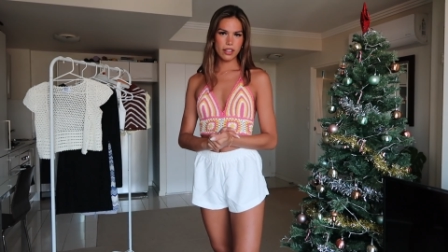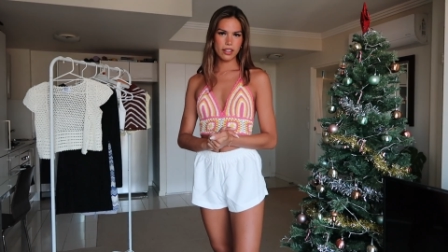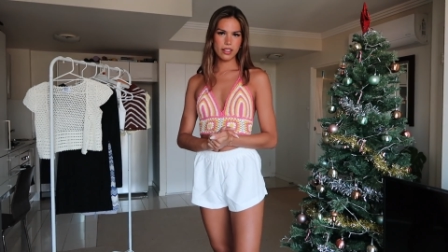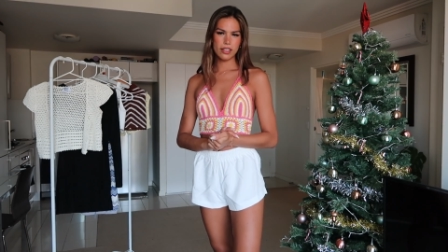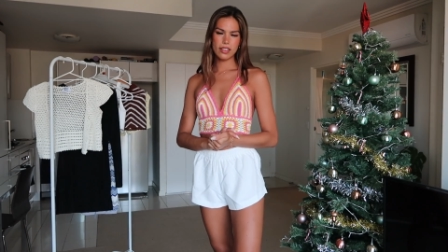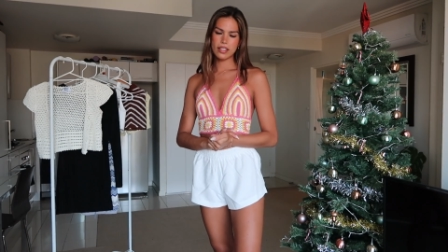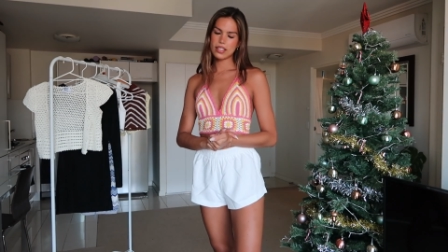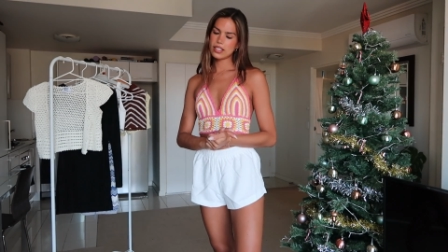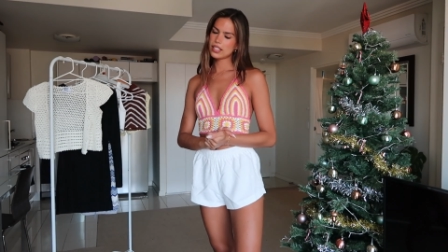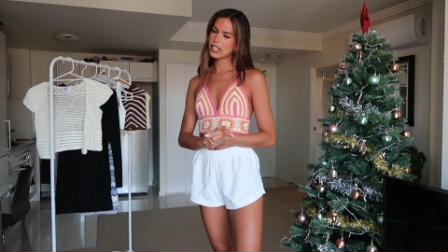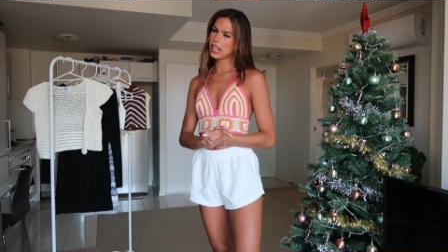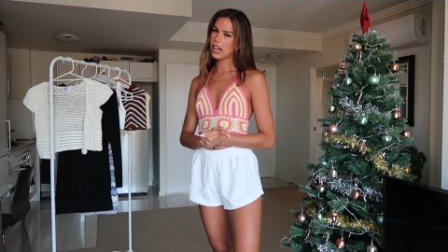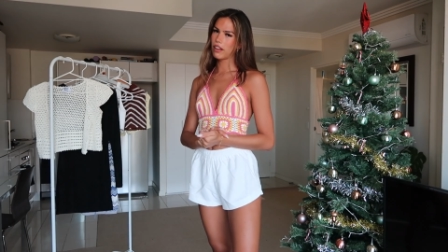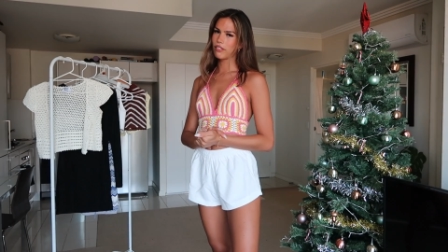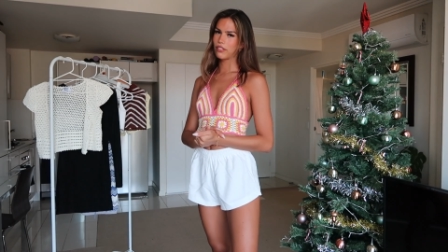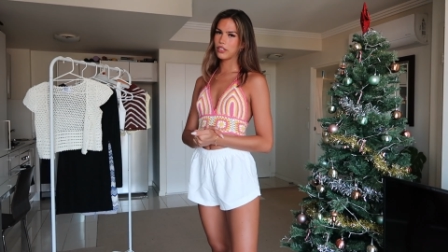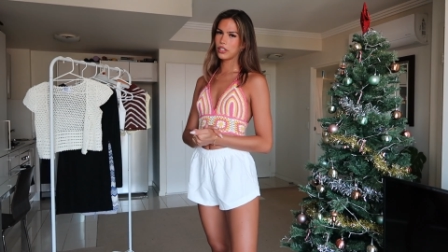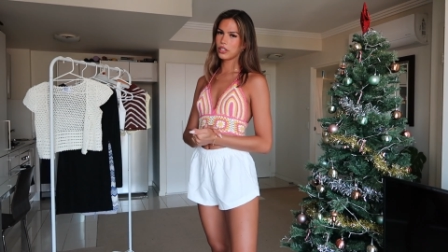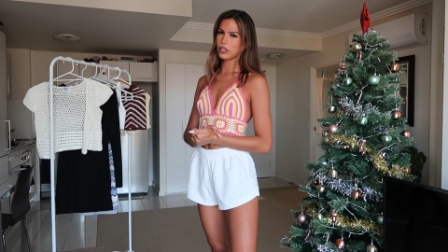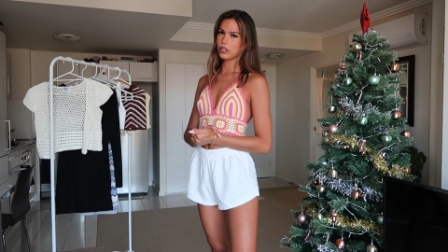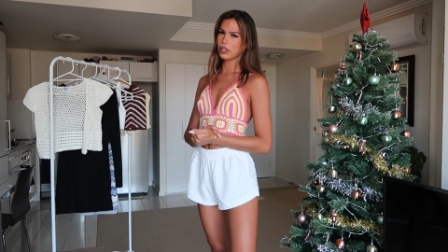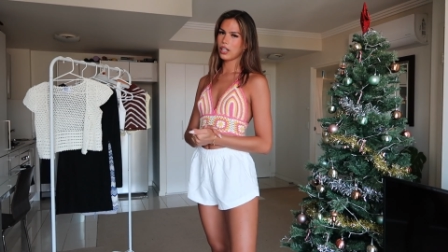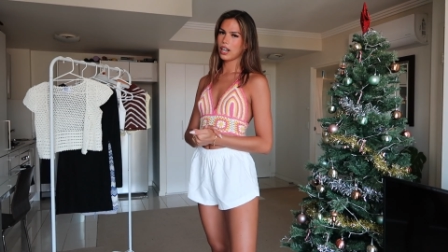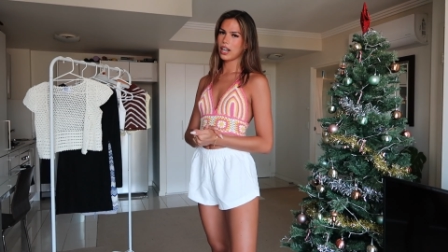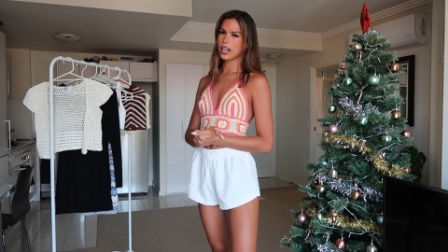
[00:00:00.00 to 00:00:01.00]
this
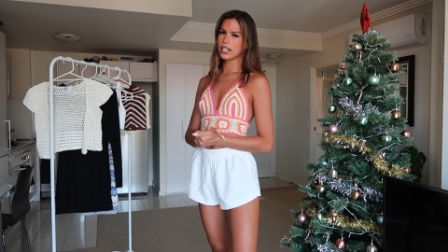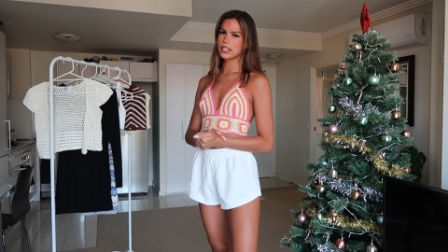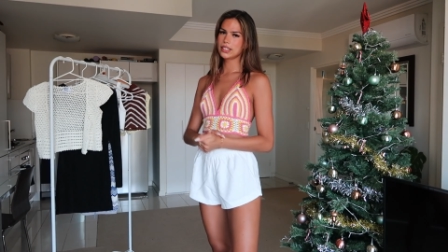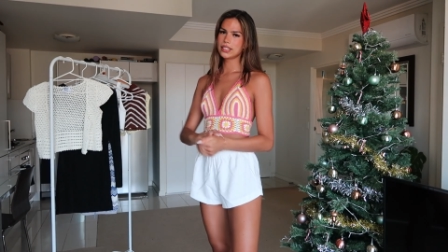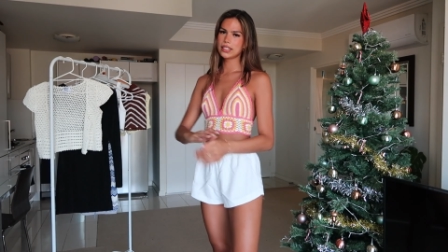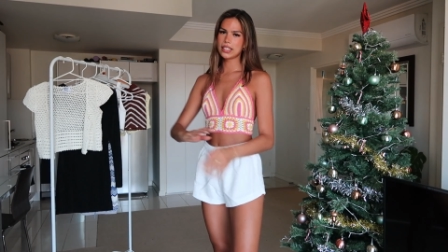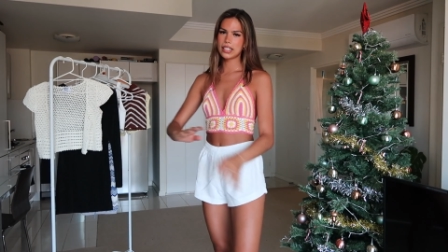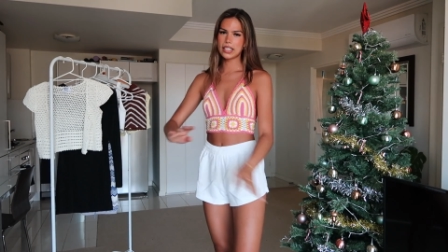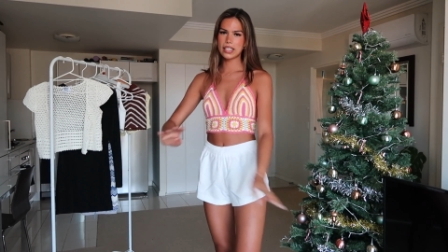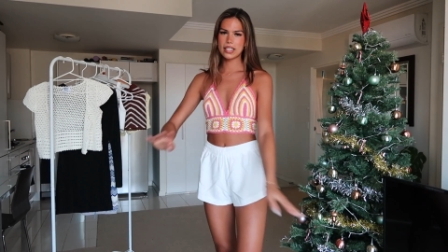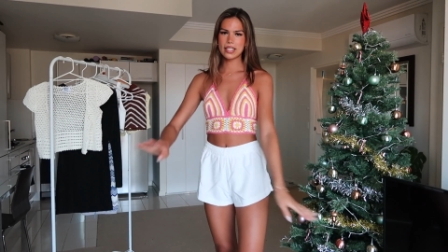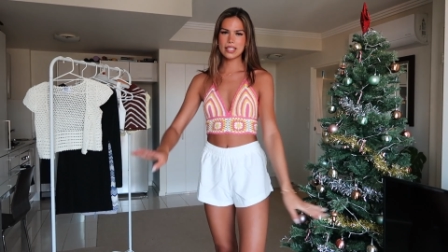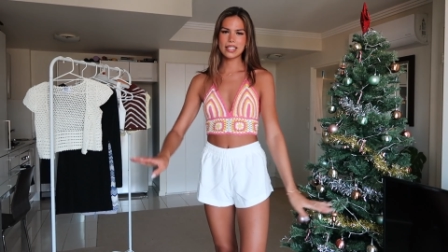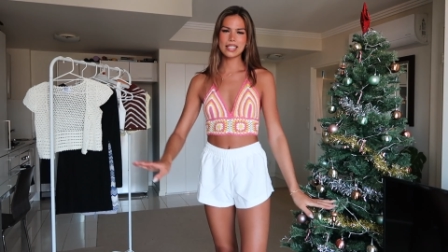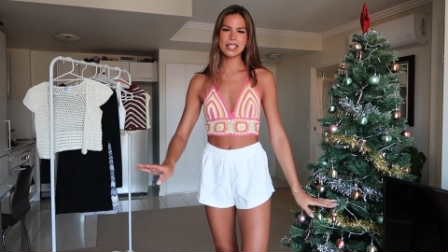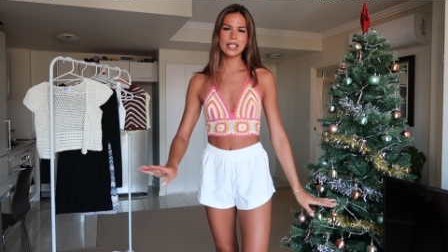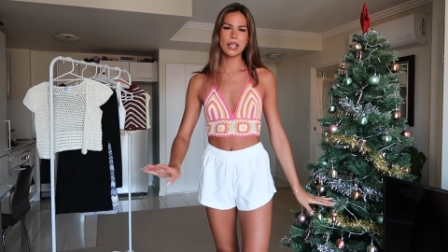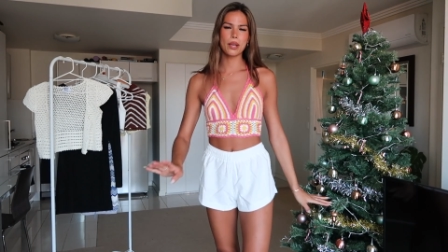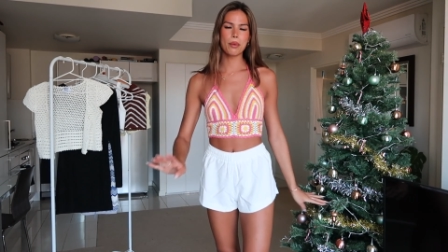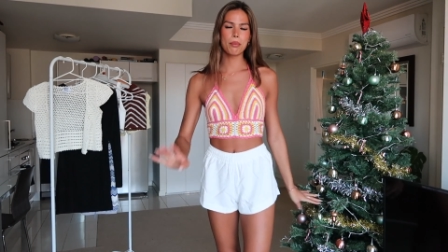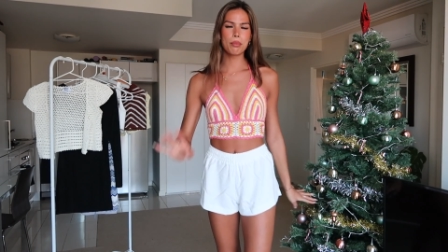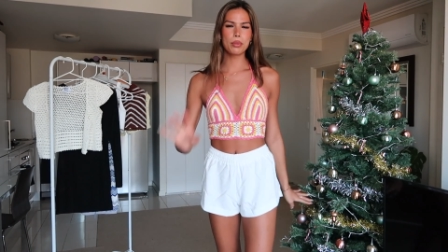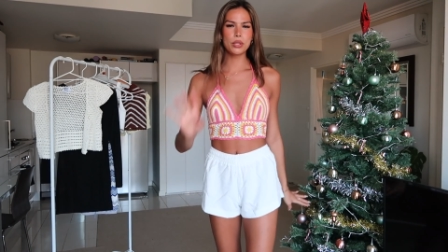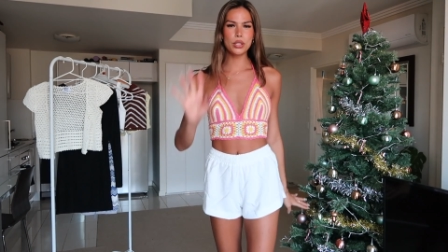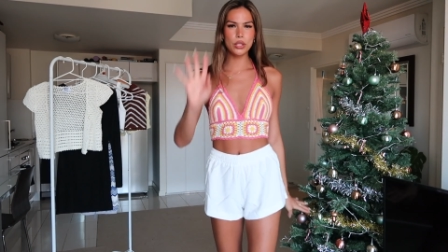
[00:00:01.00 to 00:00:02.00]
outfit you guys. It is
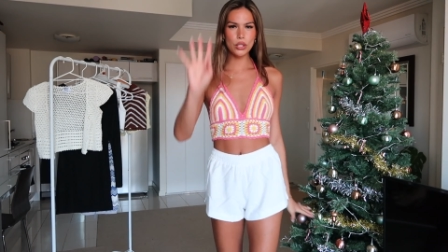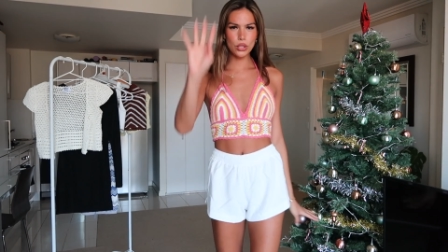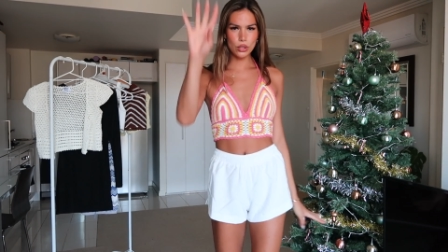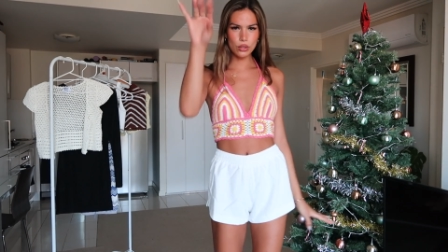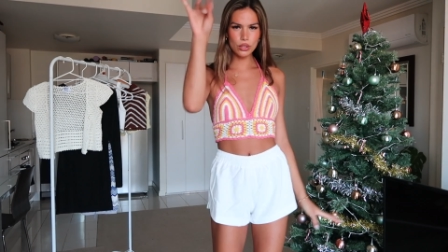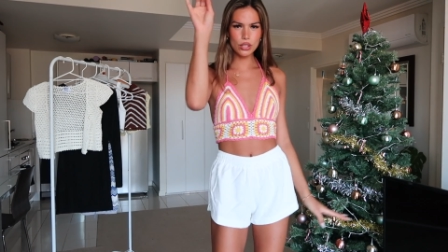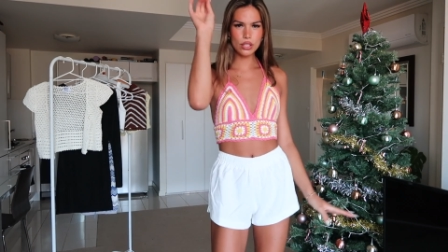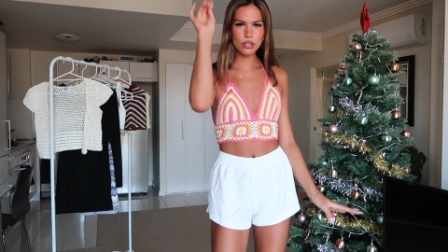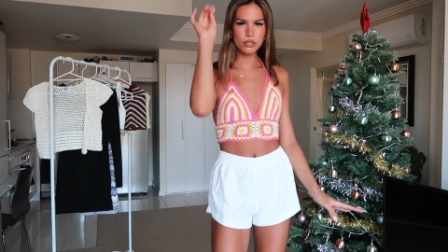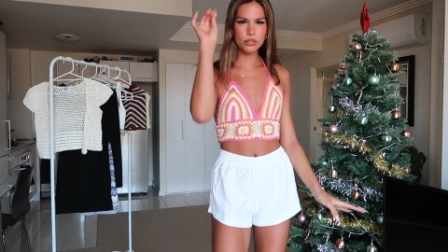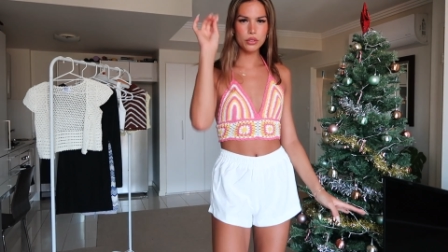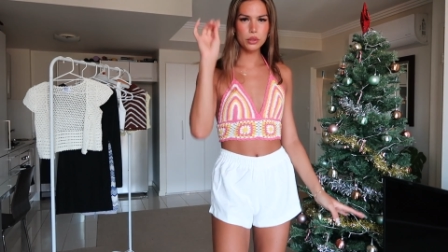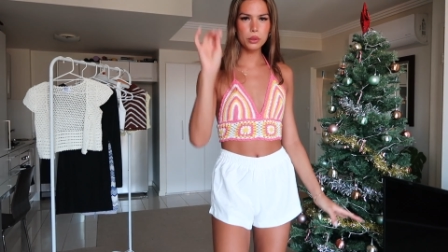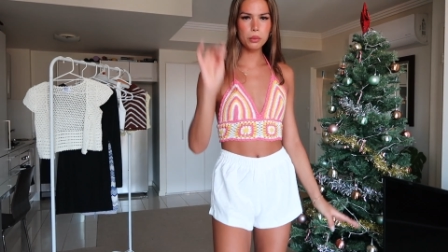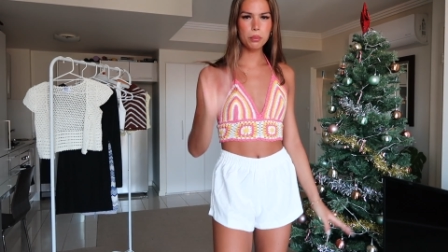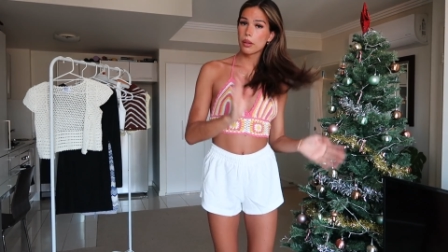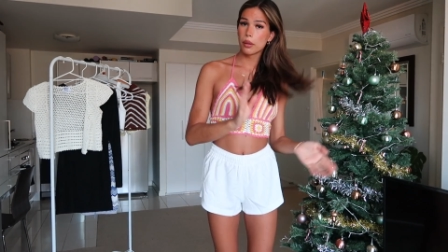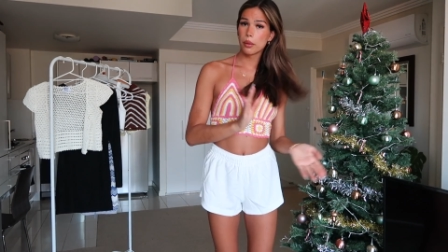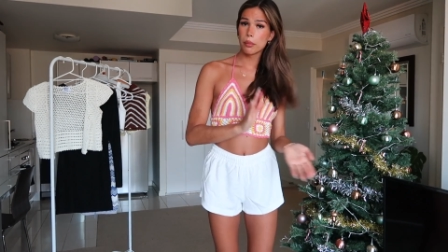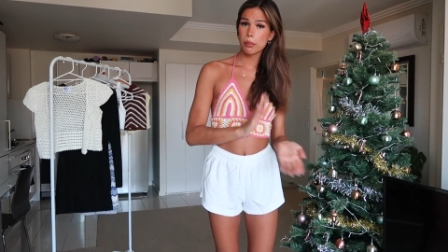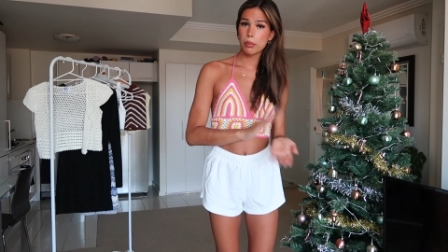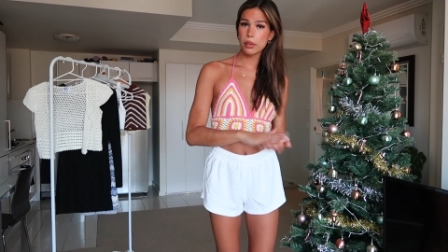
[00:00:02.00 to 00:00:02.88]
beautiful.